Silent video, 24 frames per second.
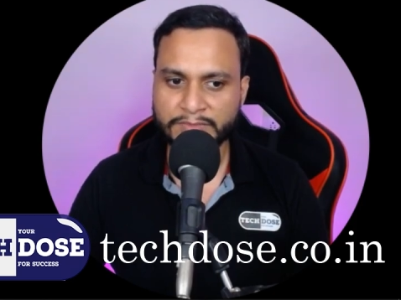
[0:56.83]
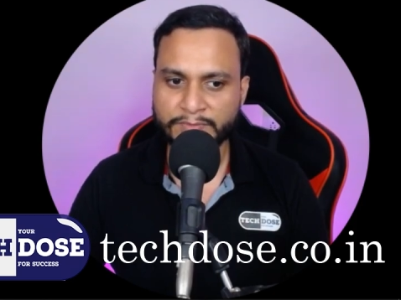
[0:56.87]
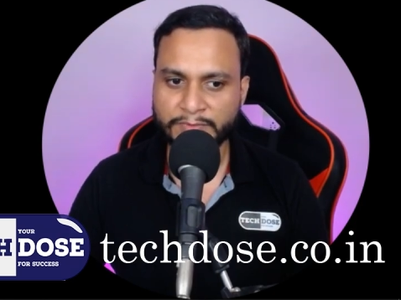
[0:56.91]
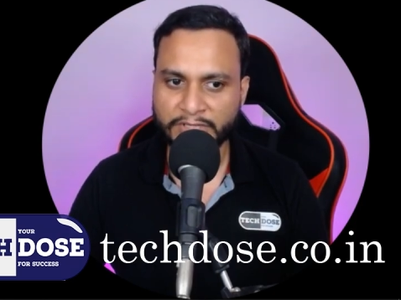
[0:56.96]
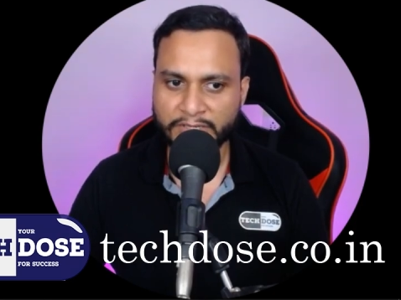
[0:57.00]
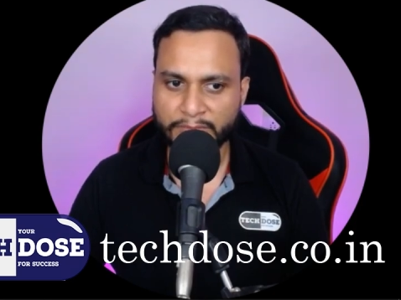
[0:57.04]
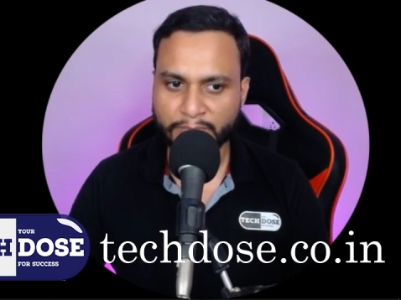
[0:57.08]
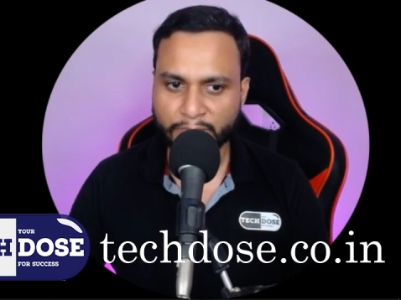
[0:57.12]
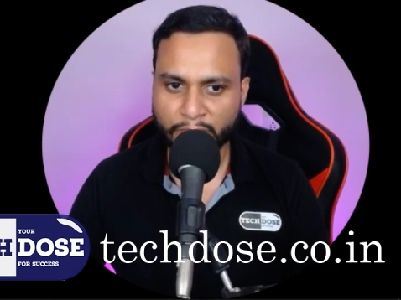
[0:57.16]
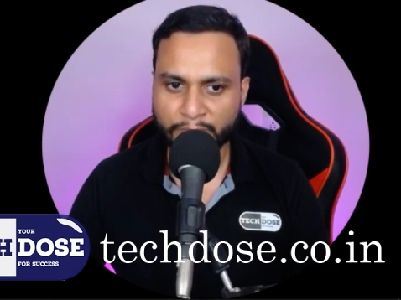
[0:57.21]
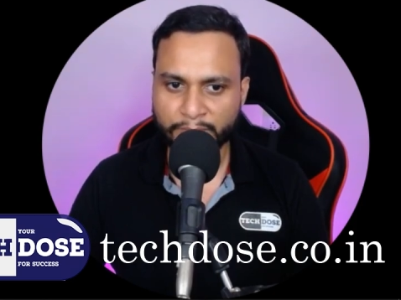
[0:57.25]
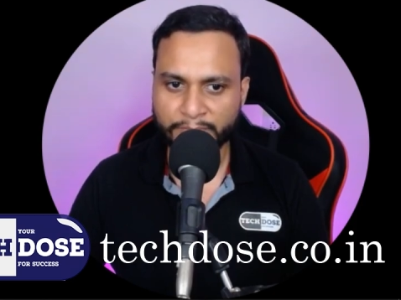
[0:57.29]

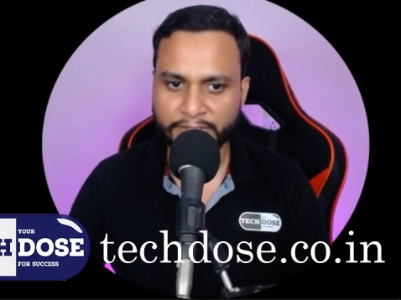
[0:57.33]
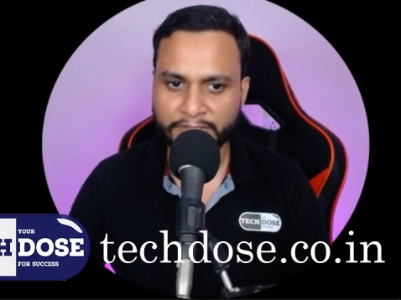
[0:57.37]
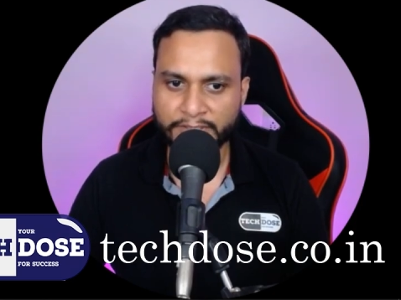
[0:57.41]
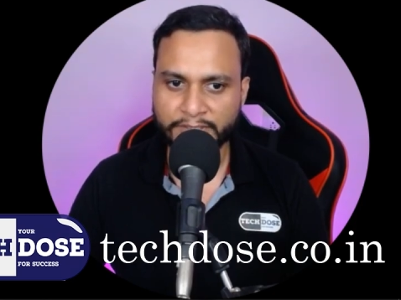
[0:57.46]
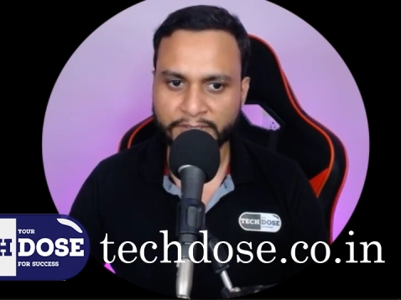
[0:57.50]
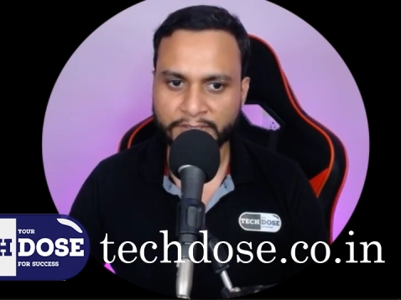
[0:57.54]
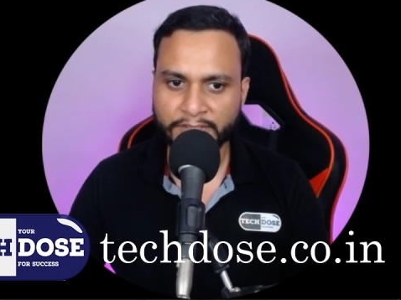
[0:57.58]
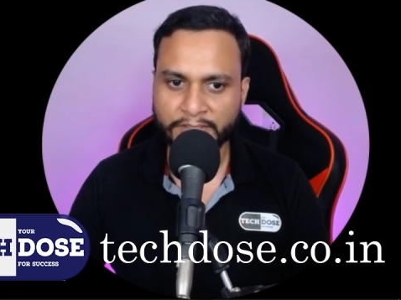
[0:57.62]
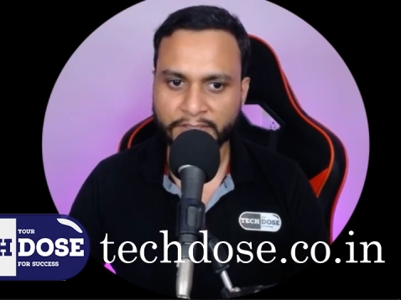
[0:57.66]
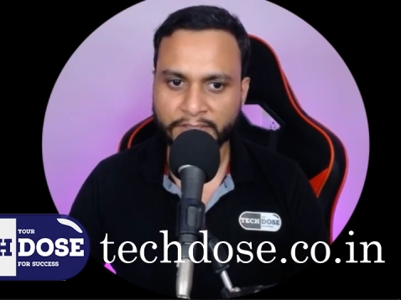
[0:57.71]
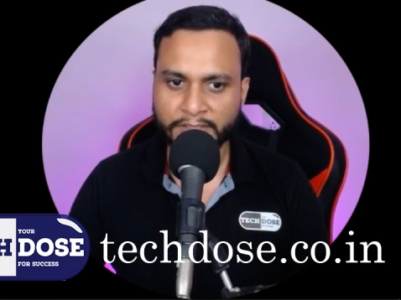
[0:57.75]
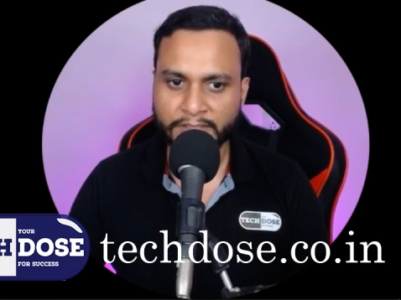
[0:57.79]
very moment.
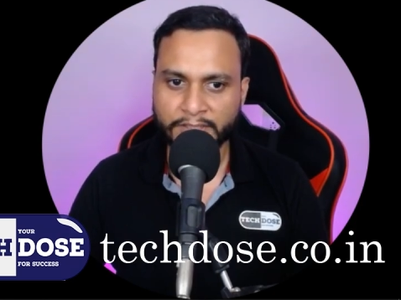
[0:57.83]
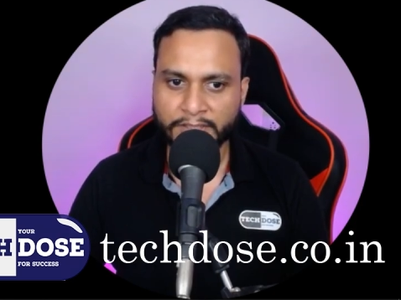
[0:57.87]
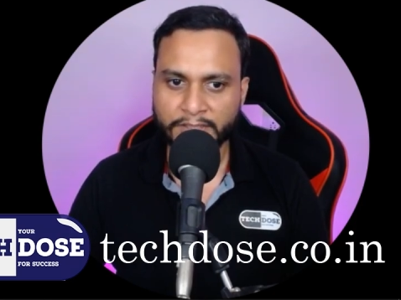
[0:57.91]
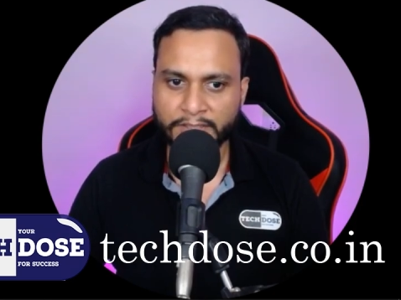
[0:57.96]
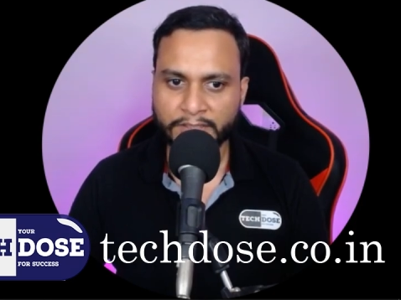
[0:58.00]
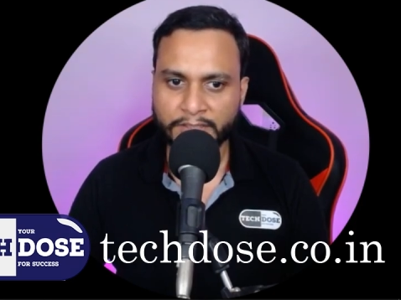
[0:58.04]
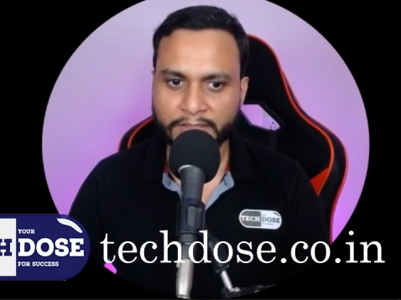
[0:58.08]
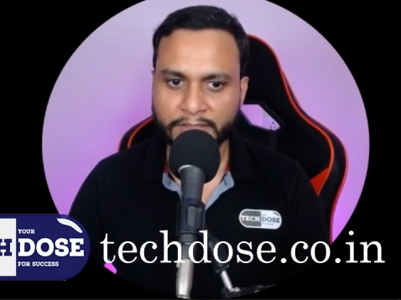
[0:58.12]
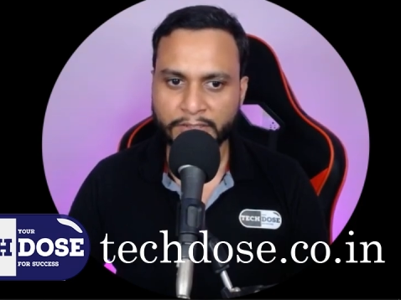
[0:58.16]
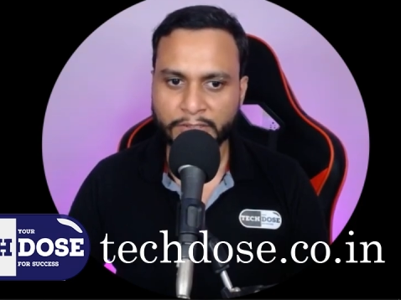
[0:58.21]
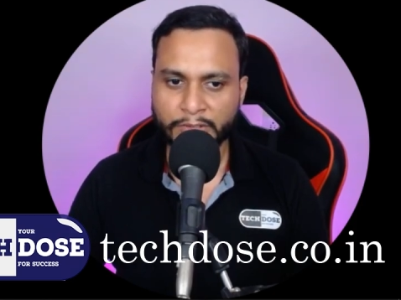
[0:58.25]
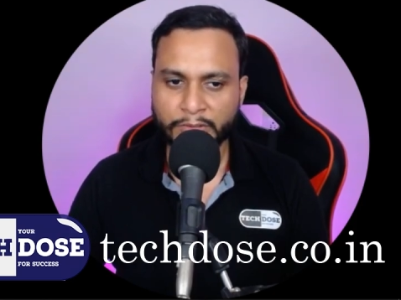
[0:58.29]

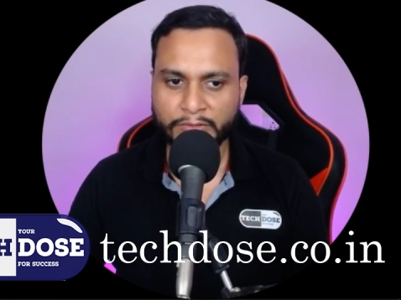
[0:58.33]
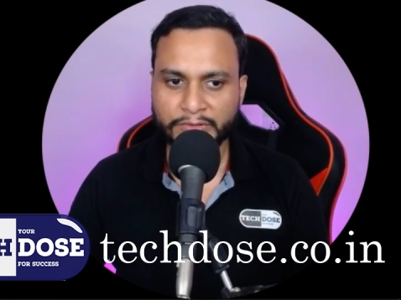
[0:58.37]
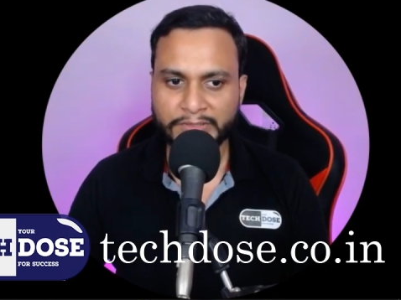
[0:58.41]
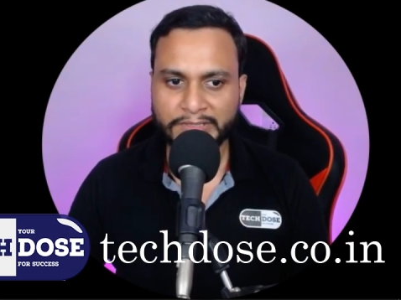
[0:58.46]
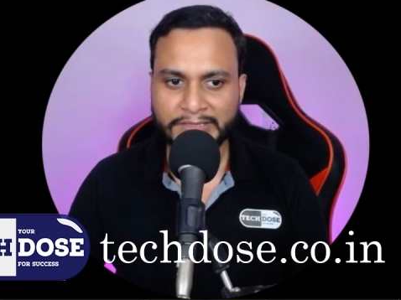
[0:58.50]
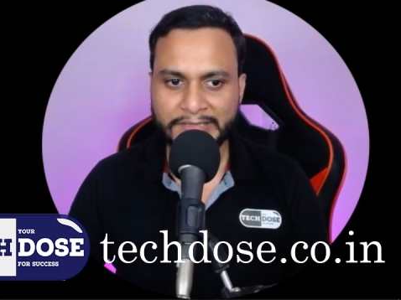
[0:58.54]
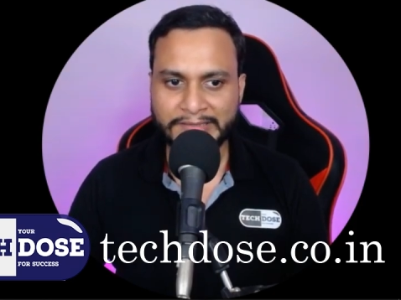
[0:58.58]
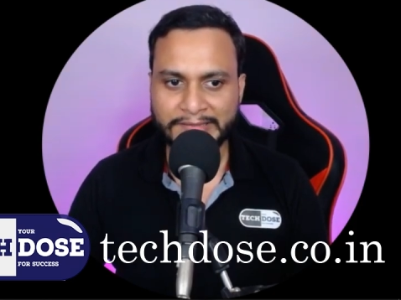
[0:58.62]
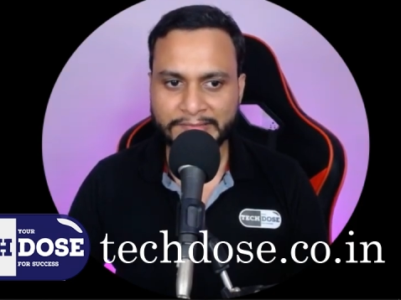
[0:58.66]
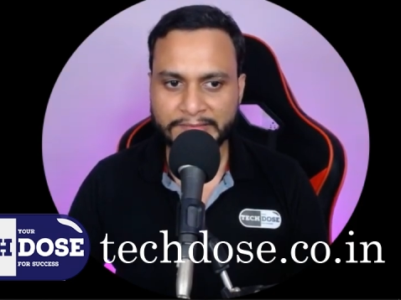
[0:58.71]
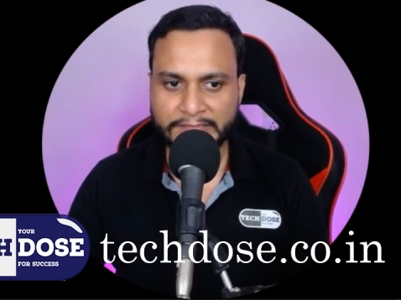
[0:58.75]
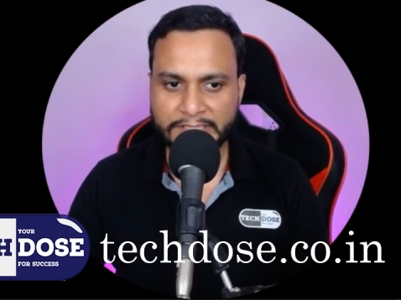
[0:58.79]
Now,
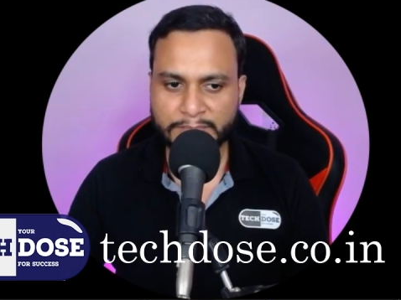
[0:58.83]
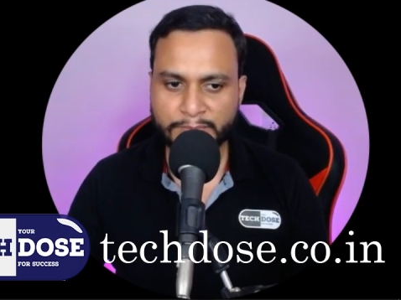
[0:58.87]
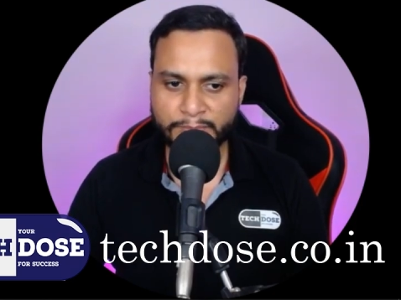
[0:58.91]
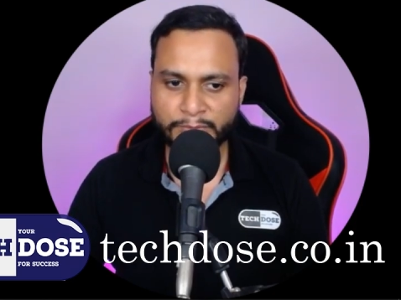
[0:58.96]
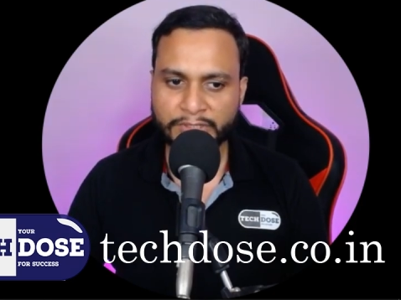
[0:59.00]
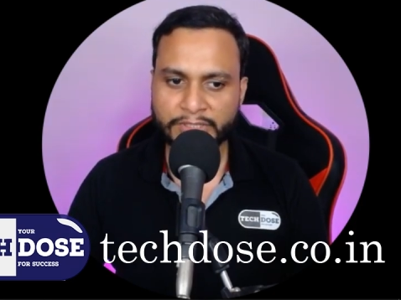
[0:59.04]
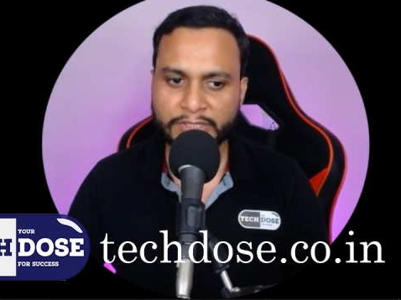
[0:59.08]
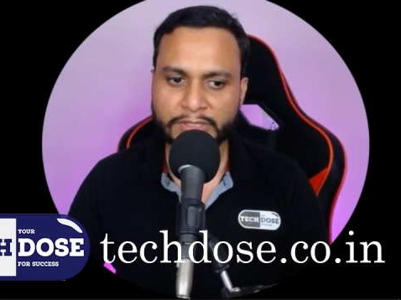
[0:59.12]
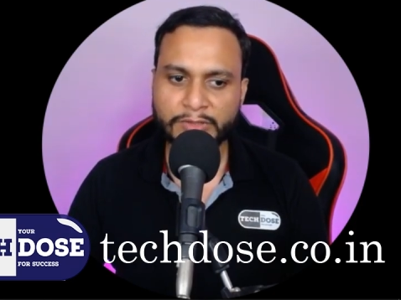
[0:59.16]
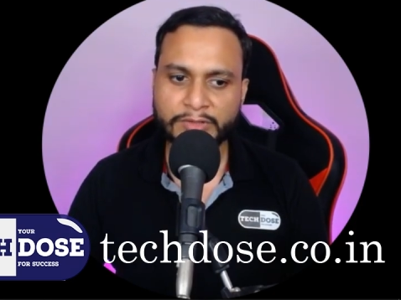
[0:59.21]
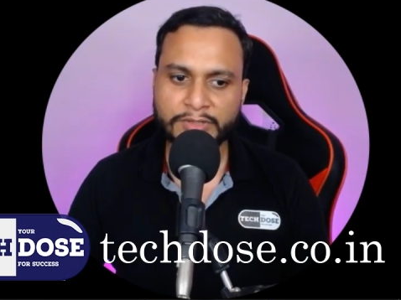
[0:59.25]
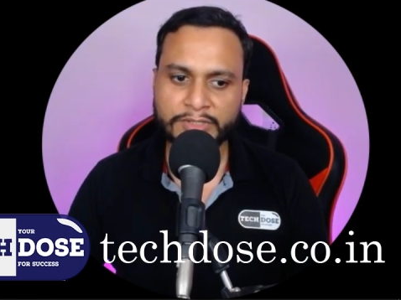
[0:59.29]
in this
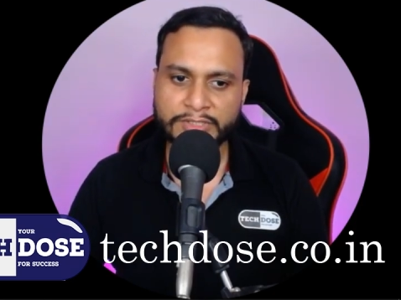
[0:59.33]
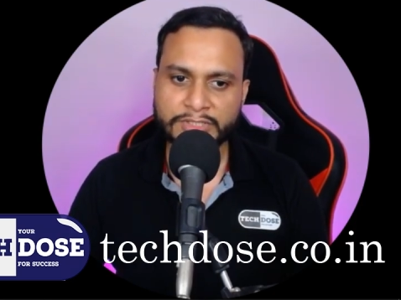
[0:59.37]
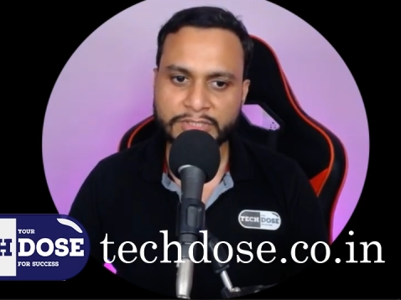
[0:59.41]
particular